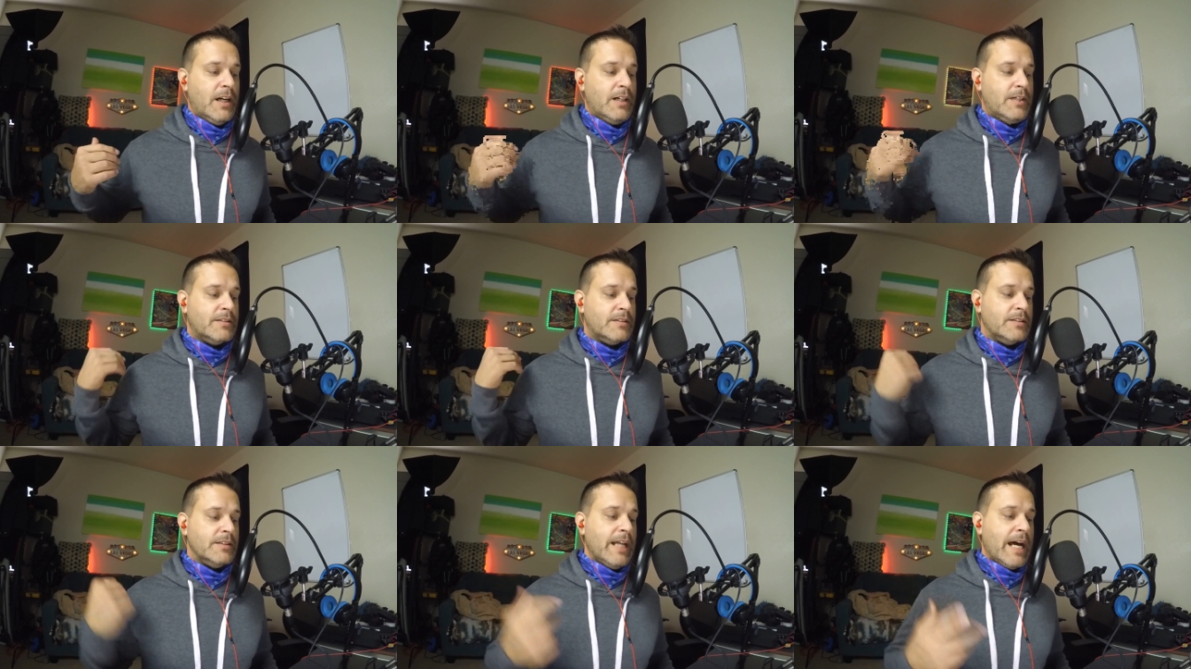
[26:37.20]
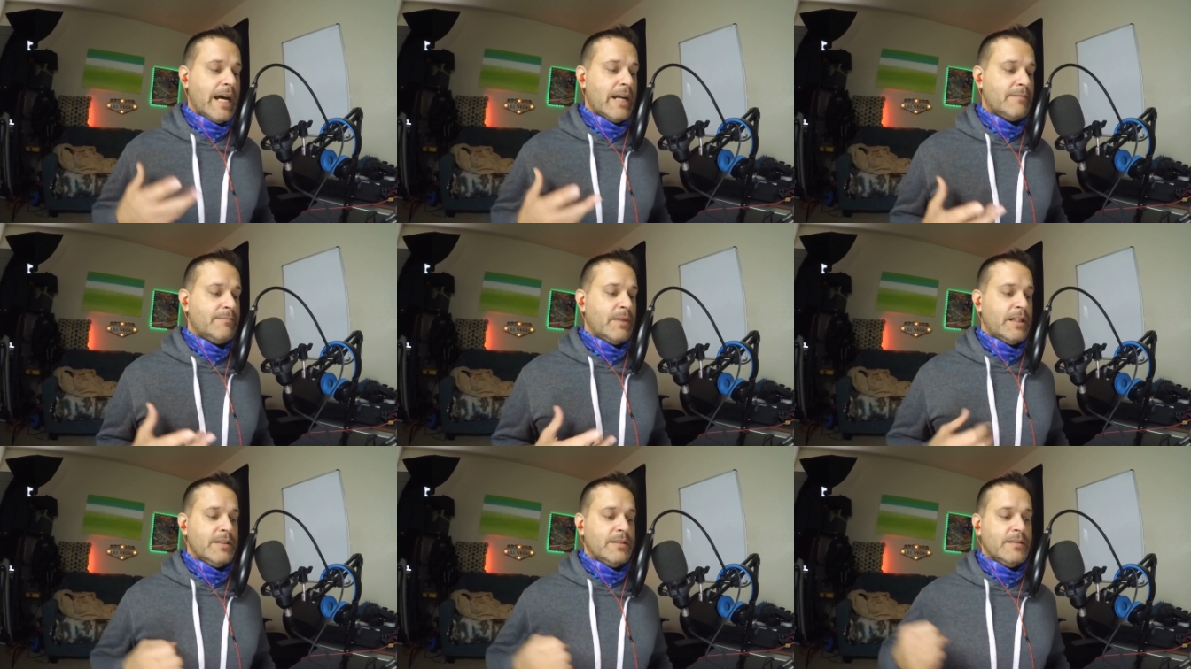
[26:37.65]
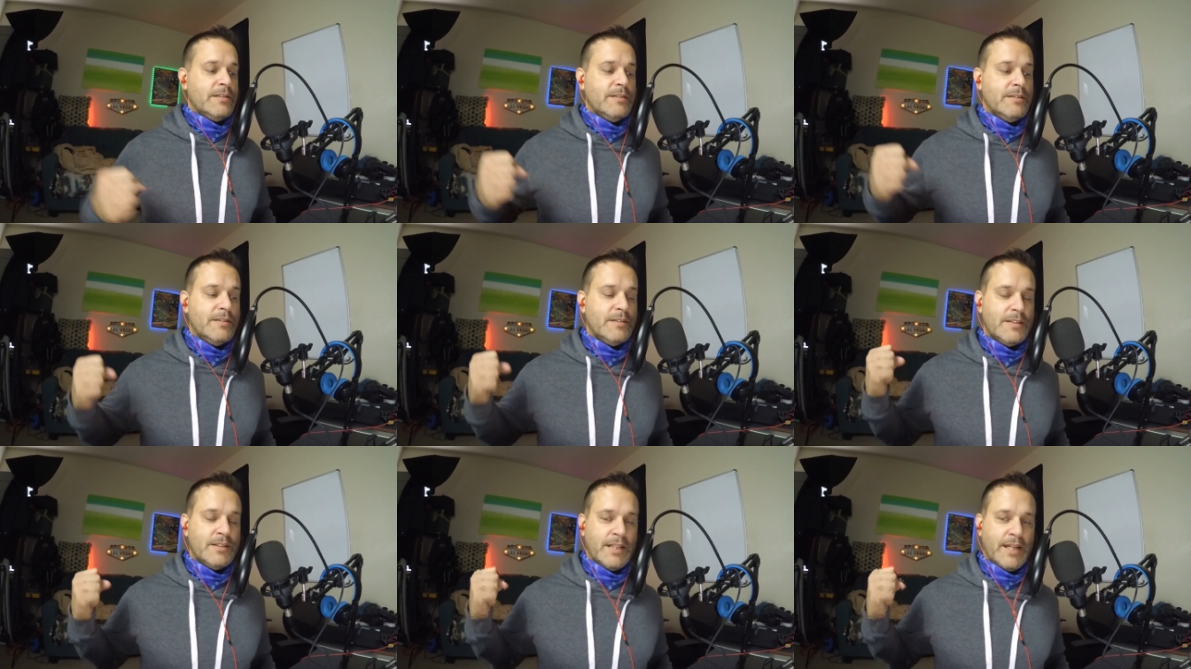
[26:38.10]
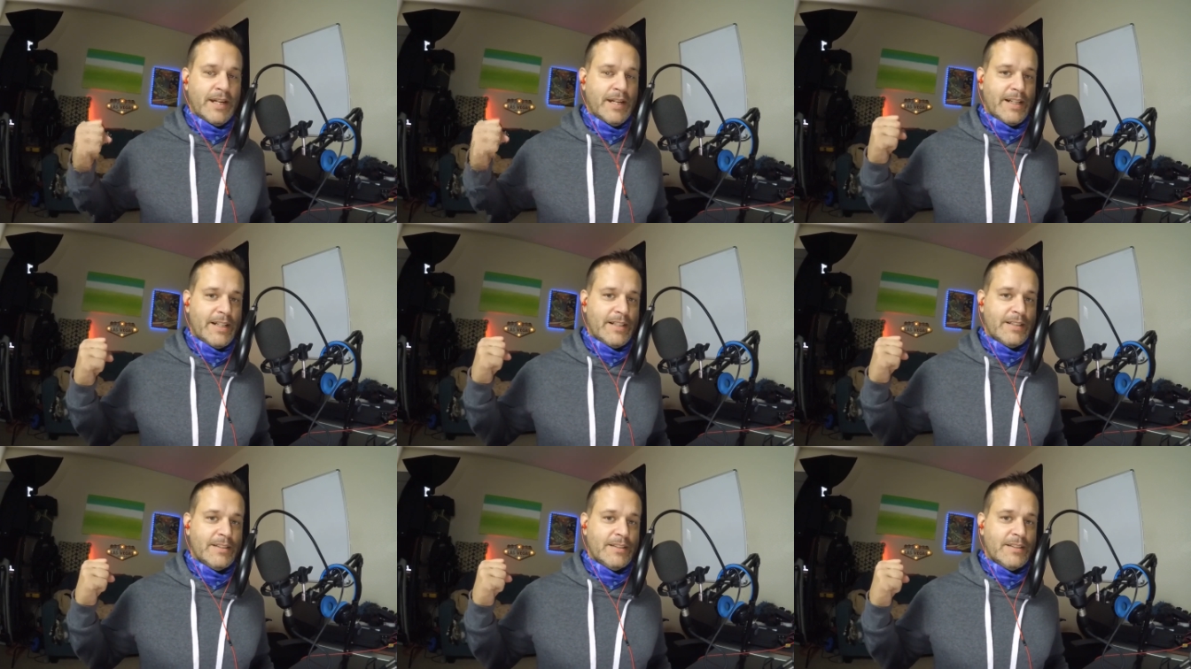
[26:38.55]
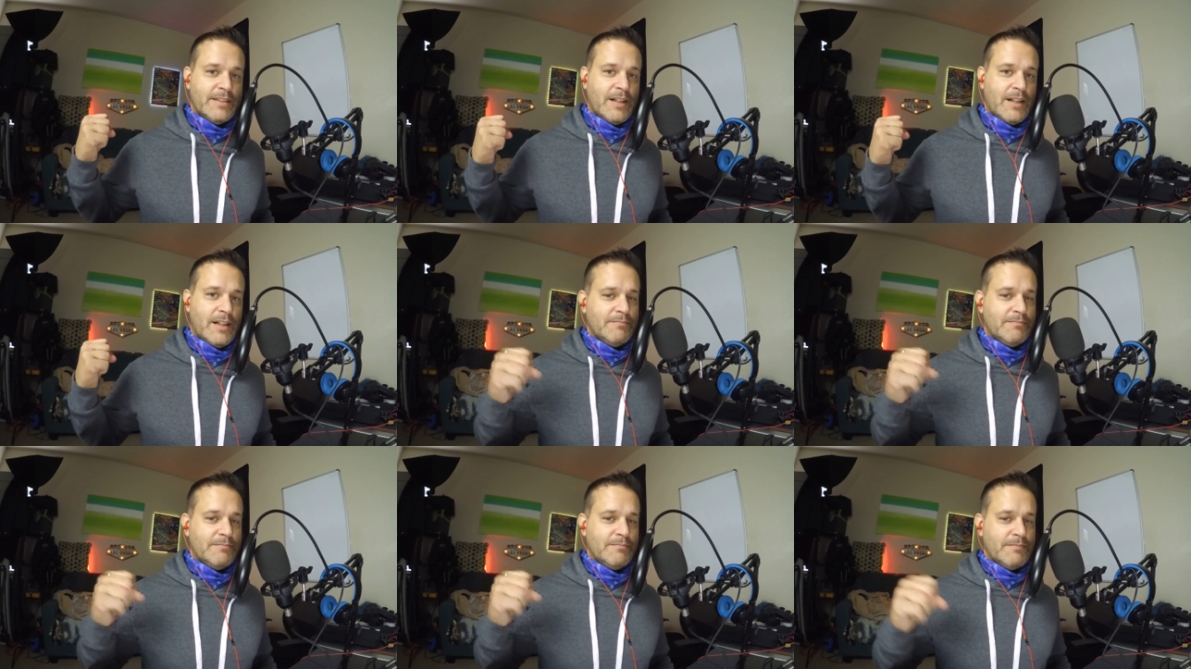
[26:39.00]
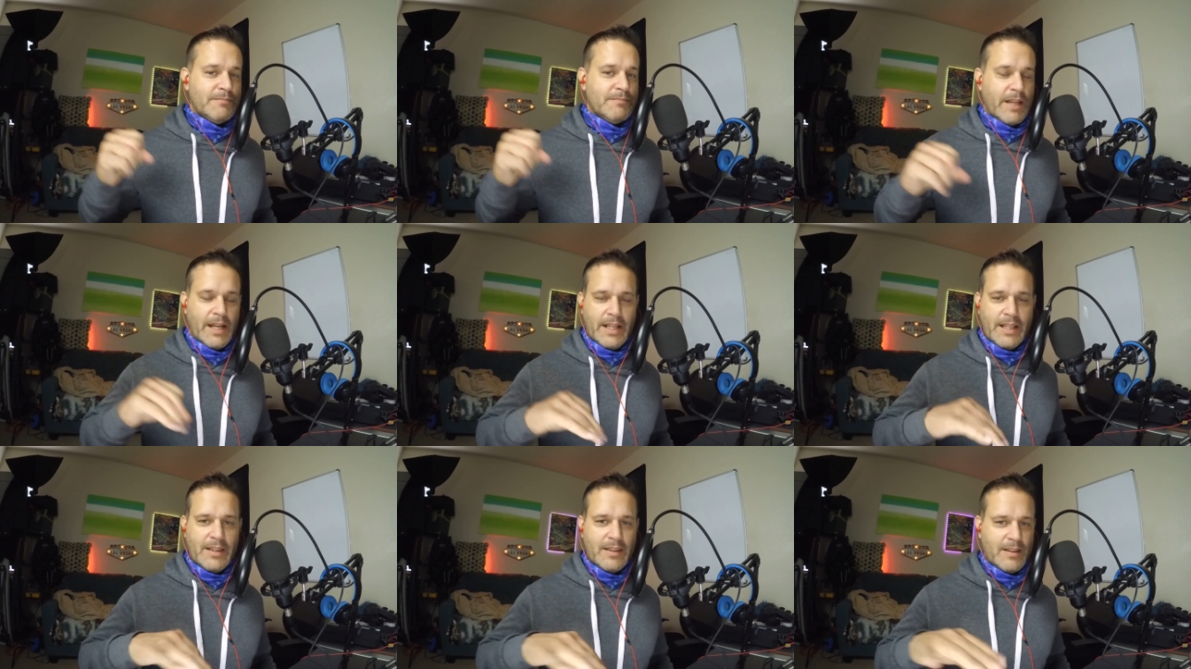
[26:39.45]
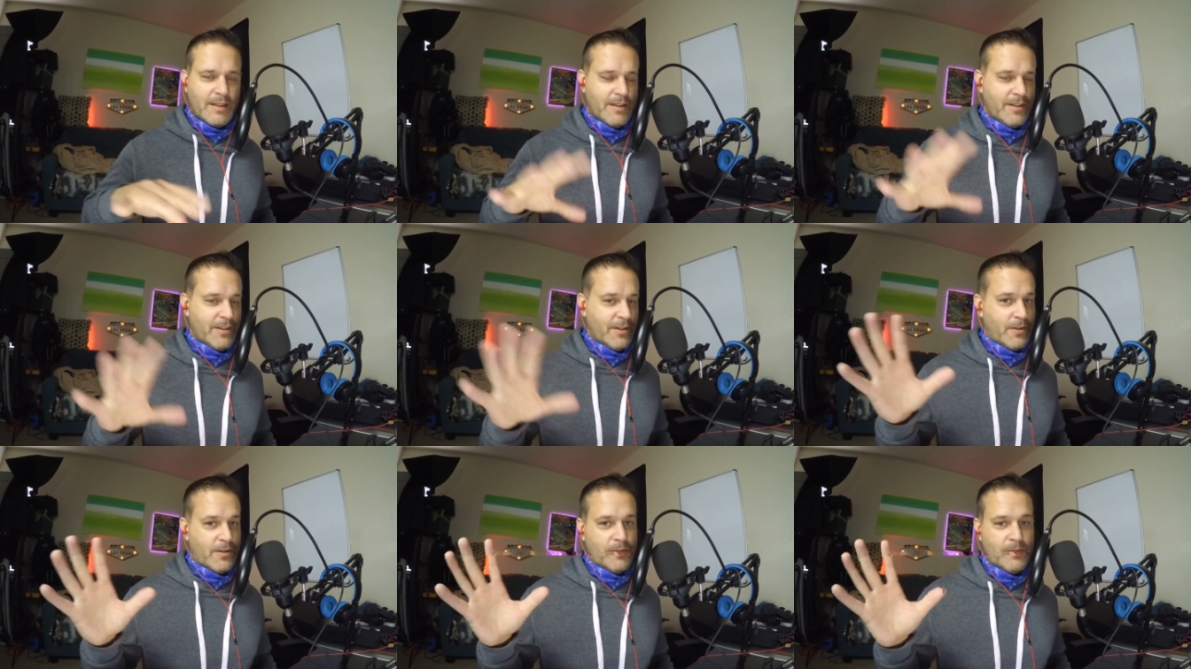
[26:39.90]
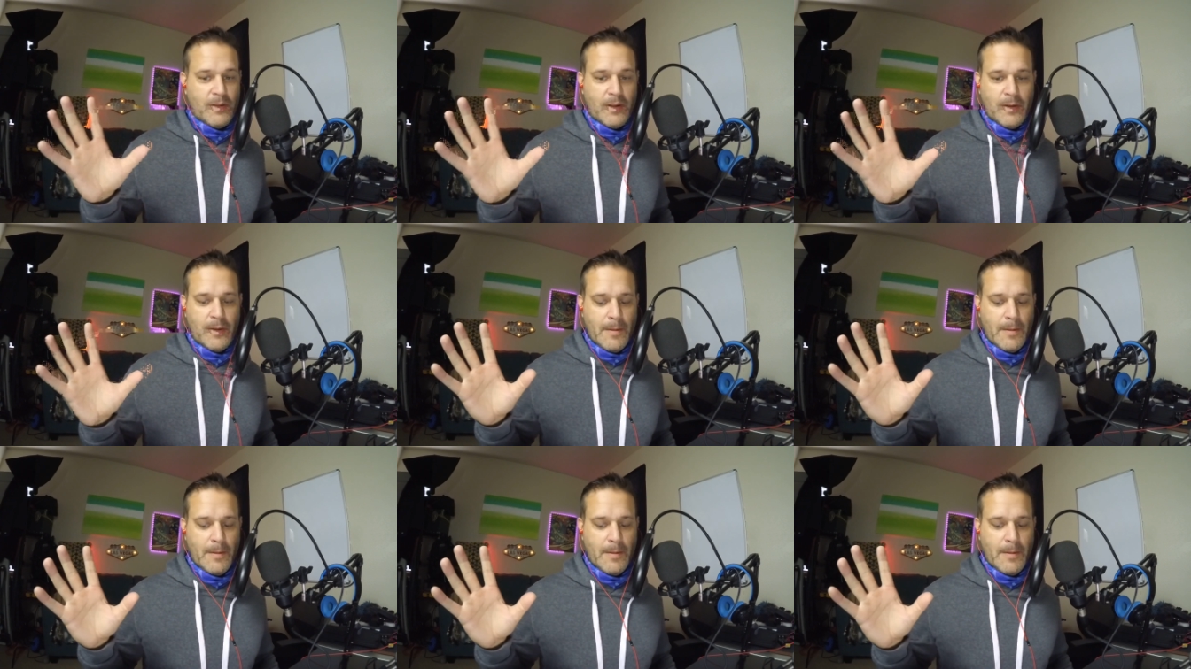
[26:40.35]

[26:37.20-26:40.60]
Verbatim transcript: slot buttons, and anything, you know,